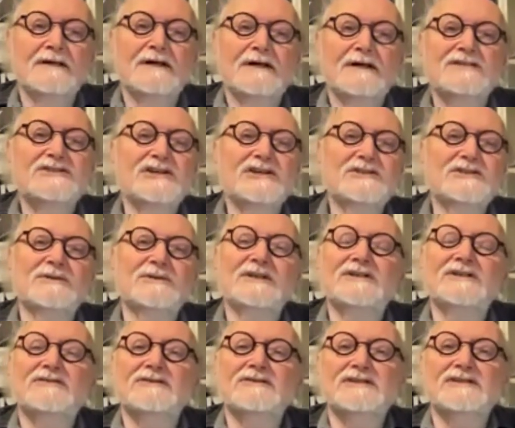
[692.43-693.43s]
A genuine
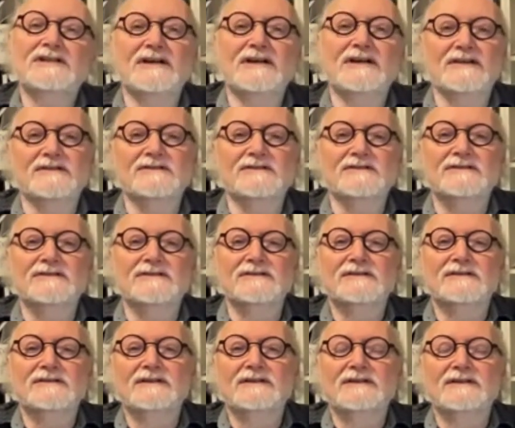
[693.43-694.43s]
interest in others,
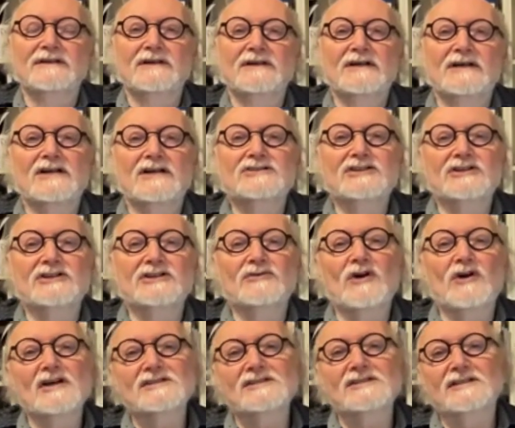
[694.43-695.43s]
a
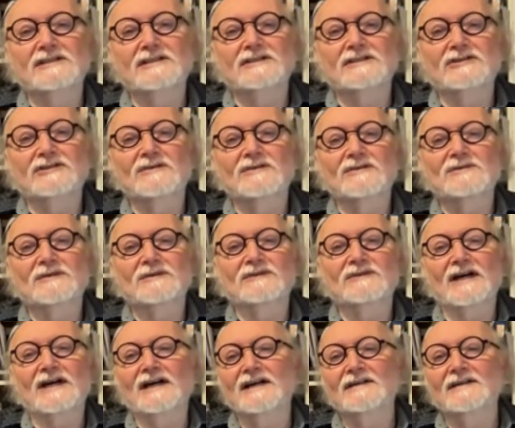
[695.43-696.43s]
generosity in terms of
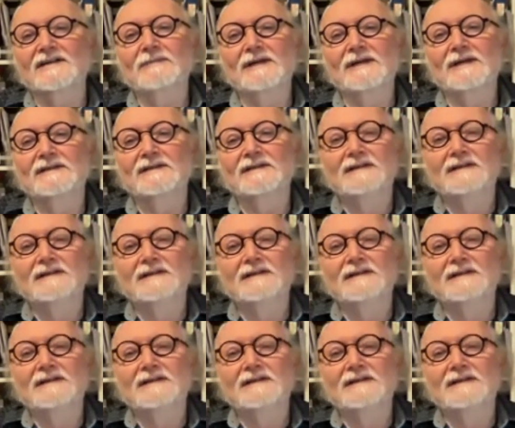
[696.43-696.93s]
time,